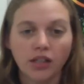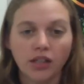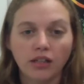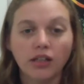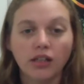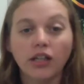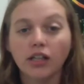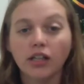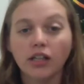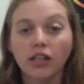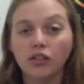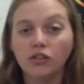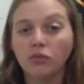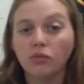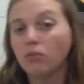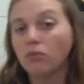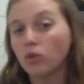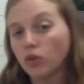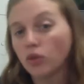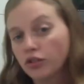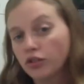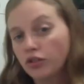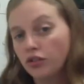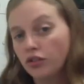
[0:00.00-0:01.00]
there is
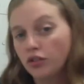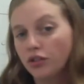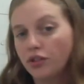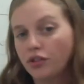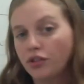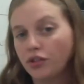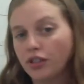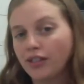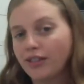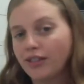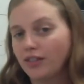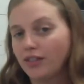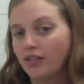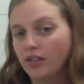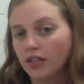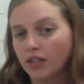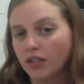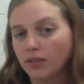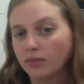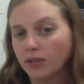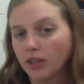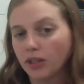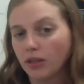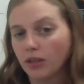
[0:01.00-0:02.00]
more solution in the
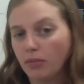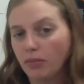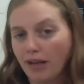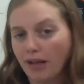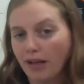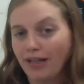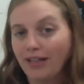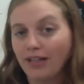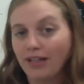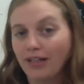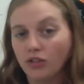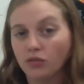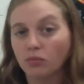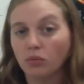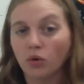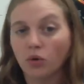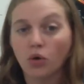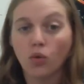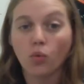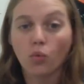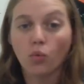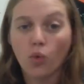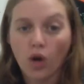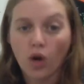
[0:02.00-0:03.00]
syrup cup, and it is more
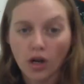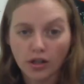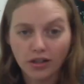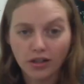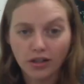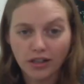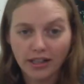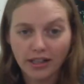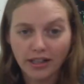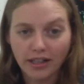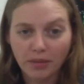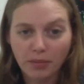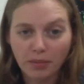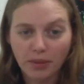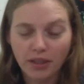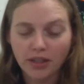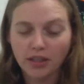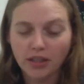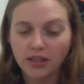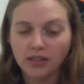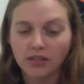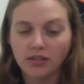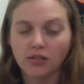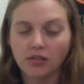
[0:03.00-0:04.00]
watery in
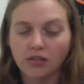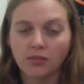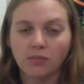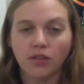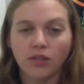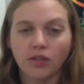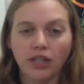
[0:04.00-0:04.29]
appearance.